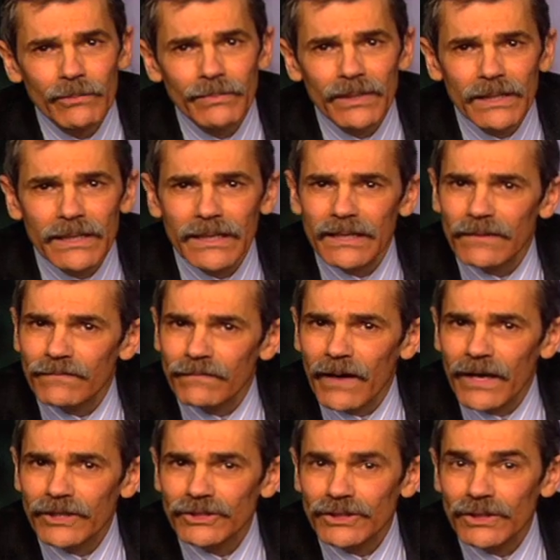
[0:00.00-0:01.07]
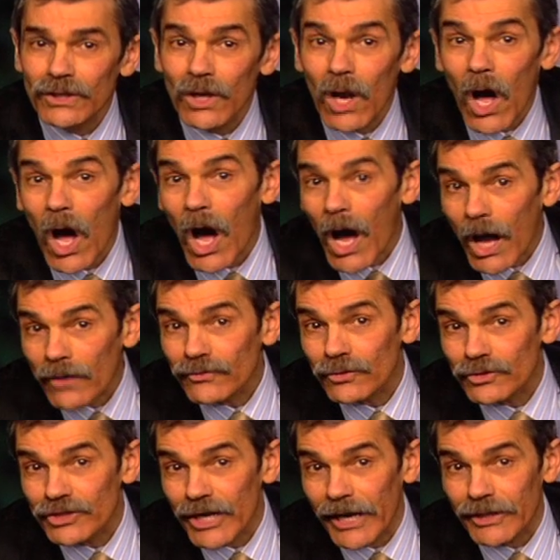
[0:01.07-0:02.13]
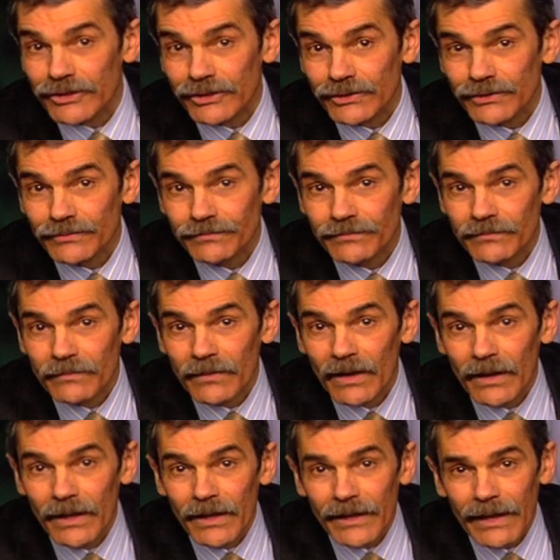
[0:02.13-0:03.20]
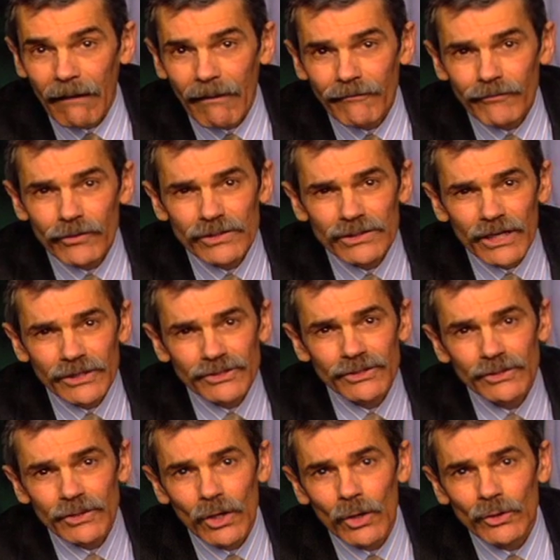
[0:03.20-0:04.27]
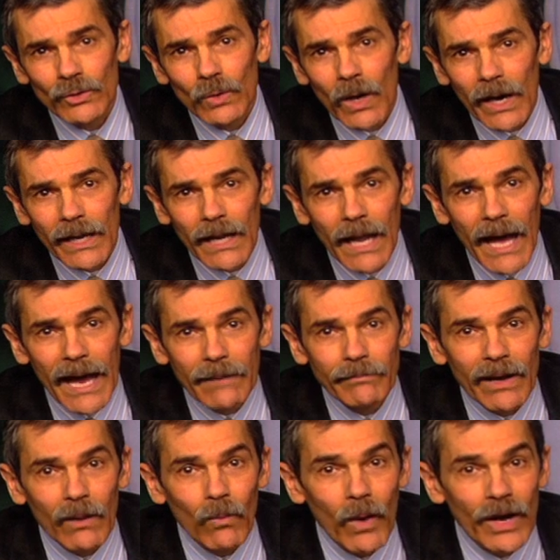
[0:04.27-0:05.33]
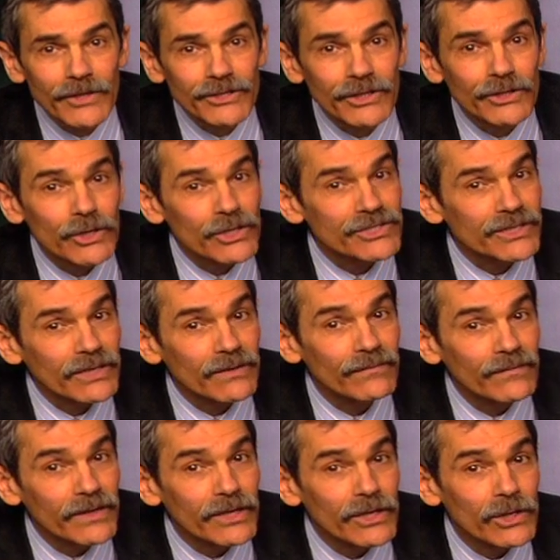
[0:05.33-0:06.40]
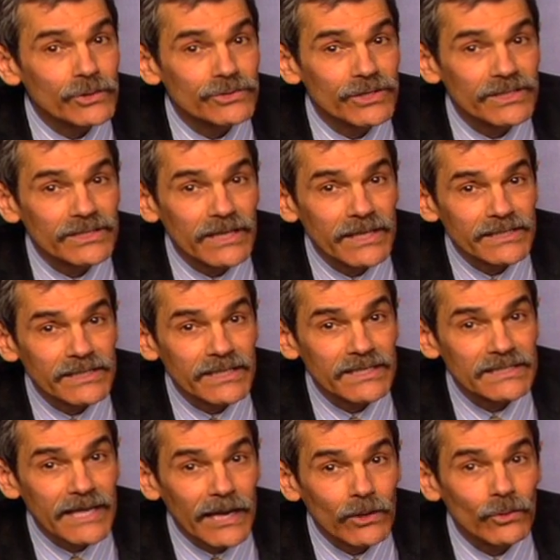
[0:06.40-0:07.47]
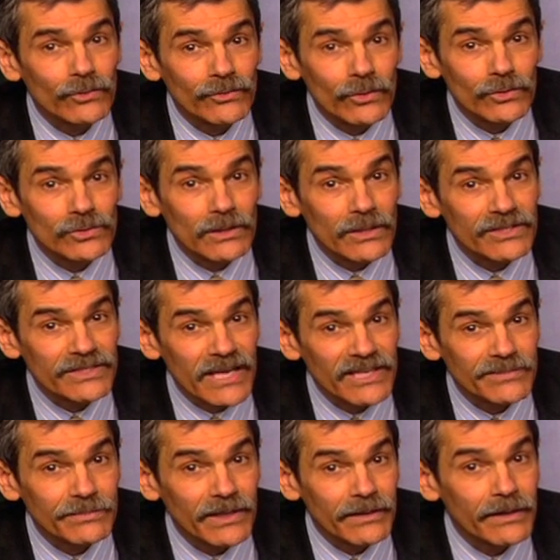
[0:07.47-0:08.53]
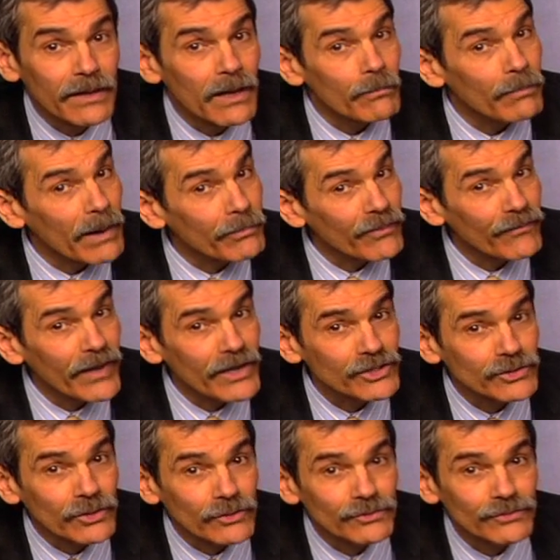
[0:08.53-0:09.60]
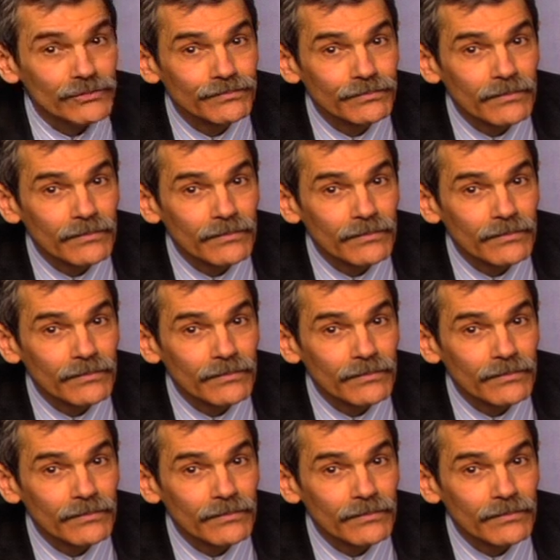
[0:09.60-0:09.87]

ability to function also changes. Now, I first got to know you online by watching your set of videos discussing psychosocial assessment by professionals.